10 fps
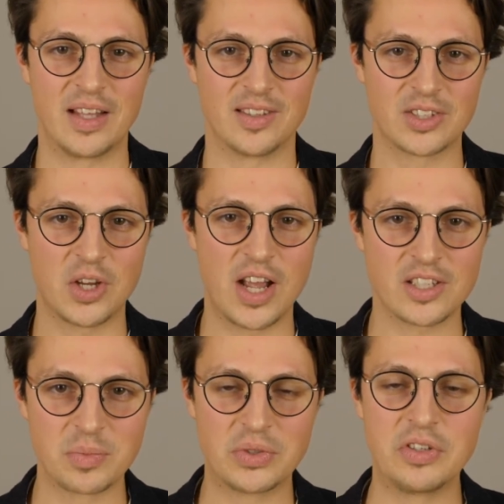this
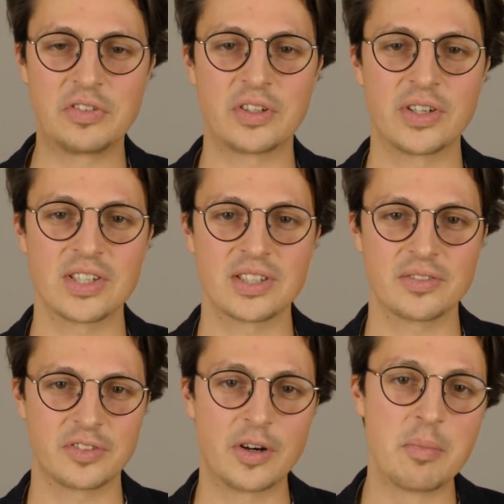connection between
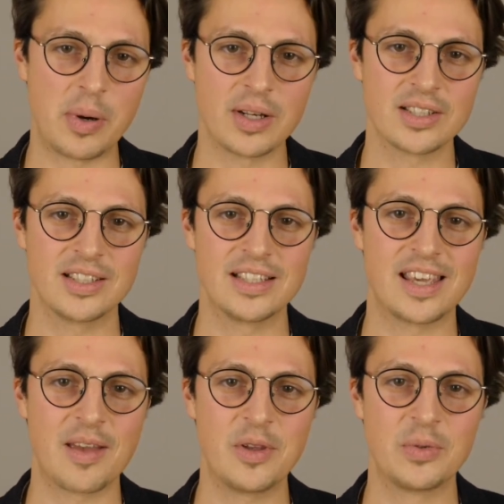foreign policy and
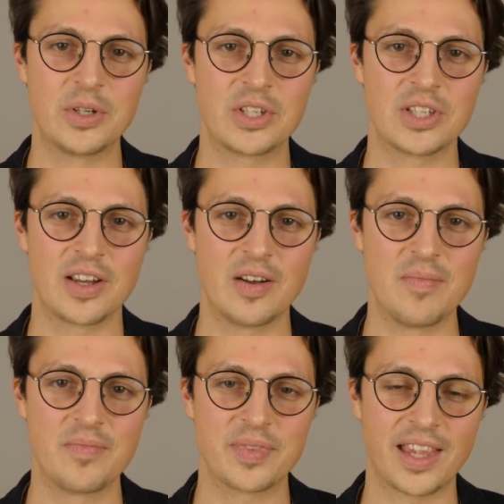gaming, which
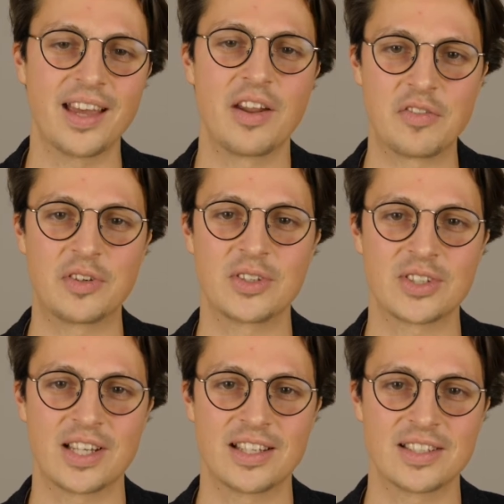can at first
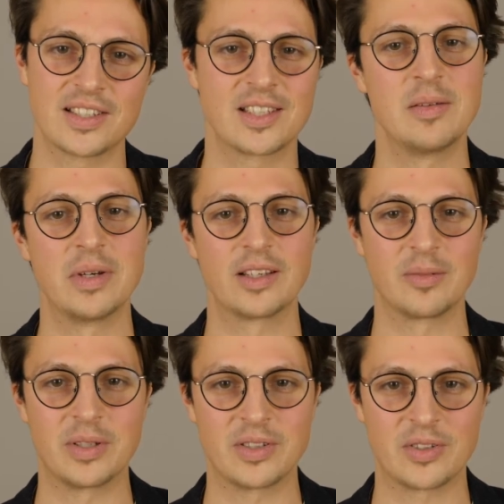sight seem a
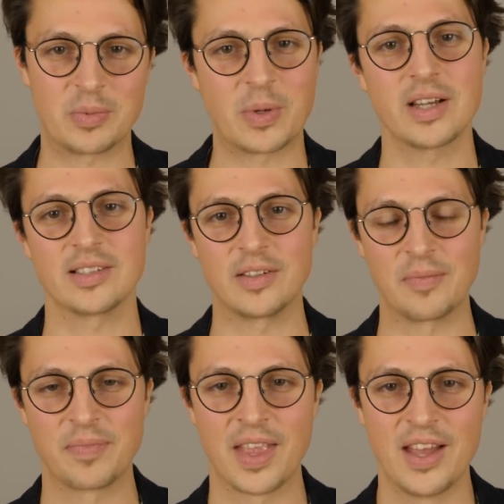little bit surprising.
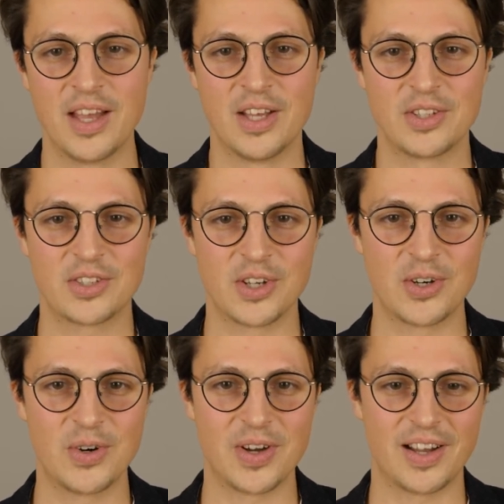
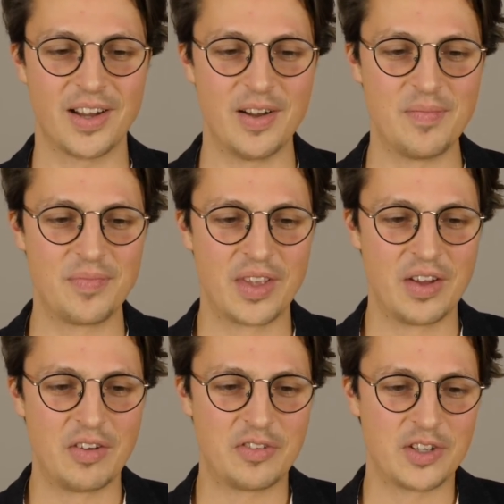So
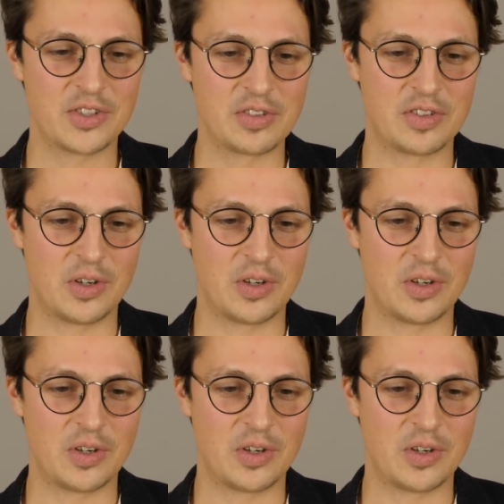first of